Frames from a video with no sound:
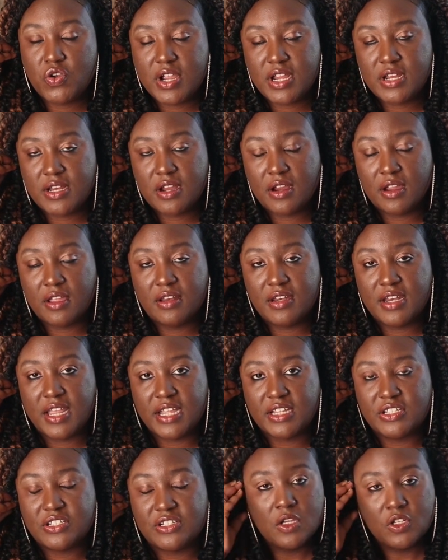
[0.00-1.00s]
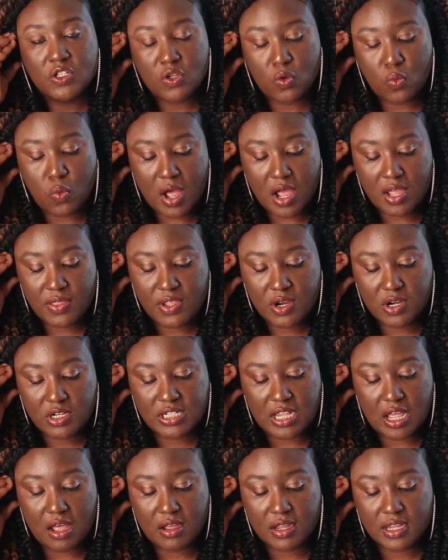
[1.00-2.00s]
in their connection. So while they're
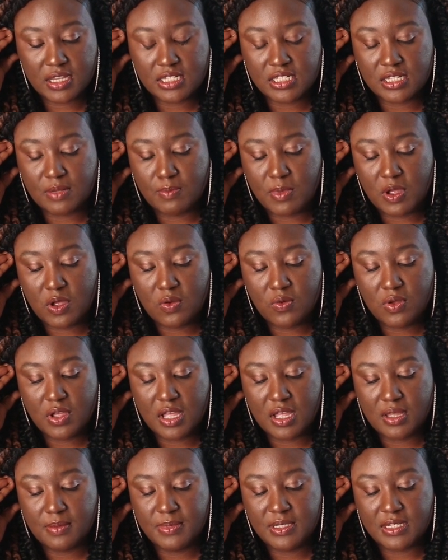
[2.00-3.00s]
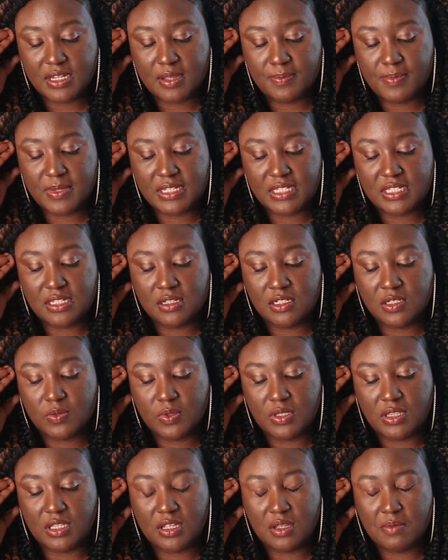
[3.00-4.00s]
talking, Simone comes up and sits
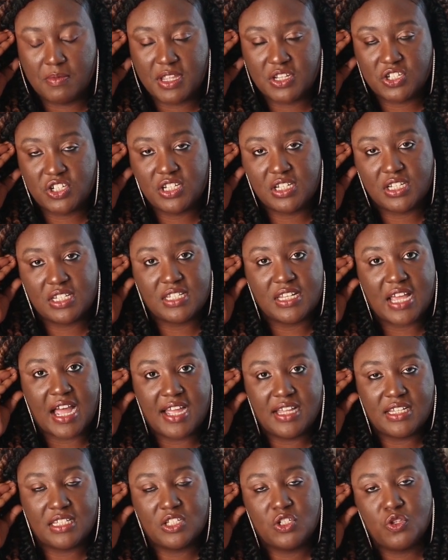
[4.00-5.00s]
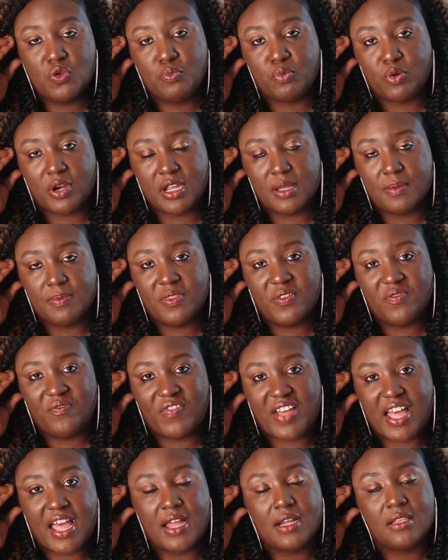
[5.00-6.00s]
with them, and she decides to bring up the
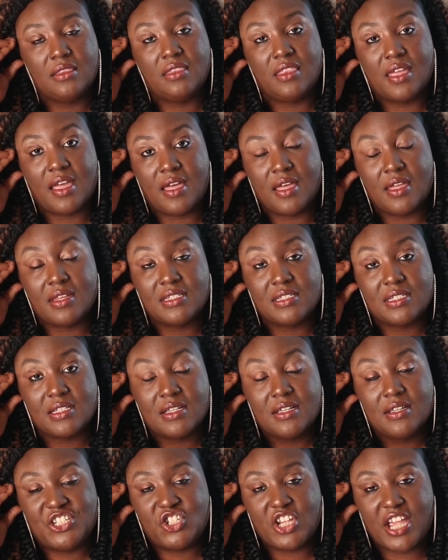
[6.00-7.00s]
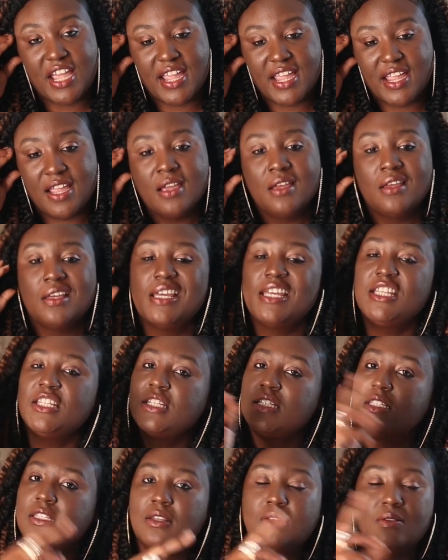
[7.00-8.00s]
fact that Jay, it's
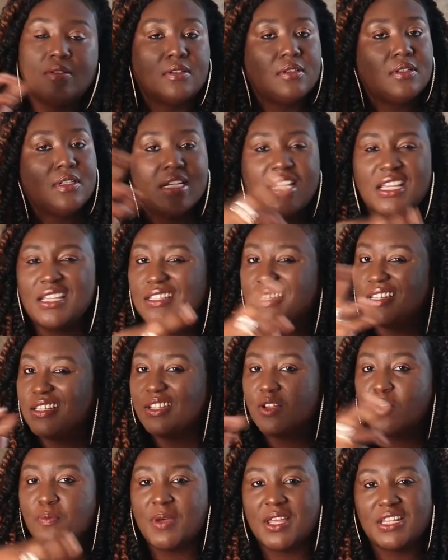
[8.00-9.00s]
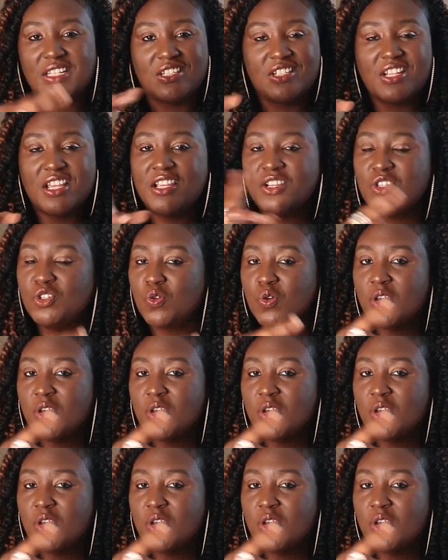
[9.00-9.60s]
just so much. Jay